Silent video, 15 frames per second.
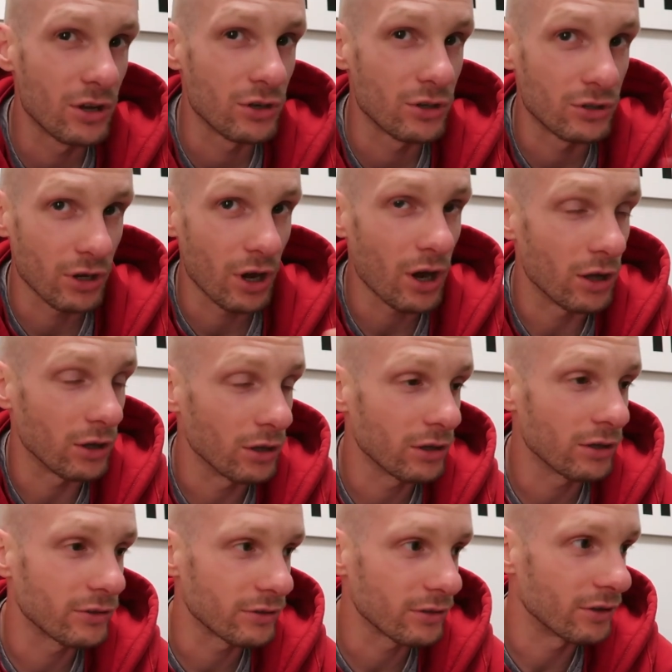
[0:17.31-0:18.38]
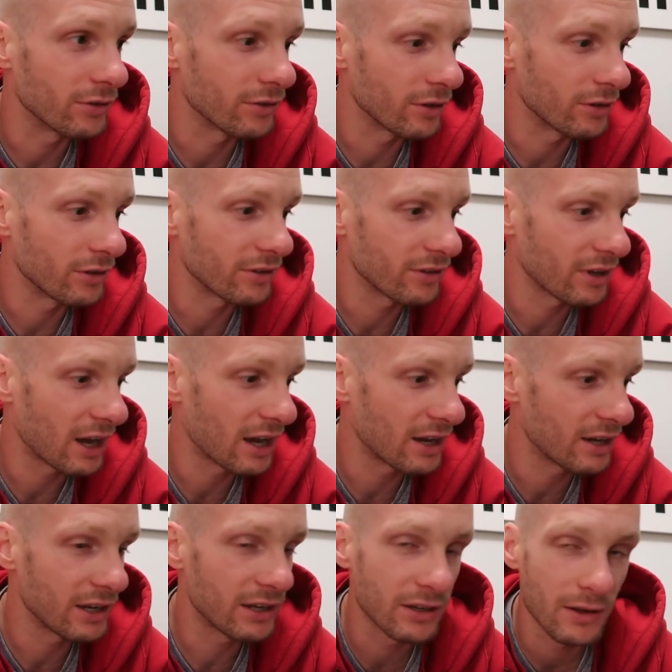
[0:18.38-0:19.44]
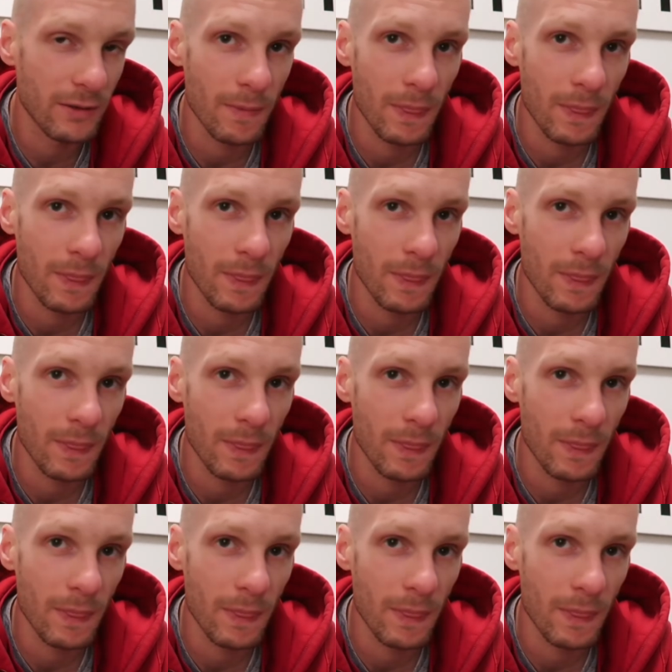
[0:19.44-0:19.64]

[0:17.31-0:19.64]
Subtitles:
Charlotte has decided,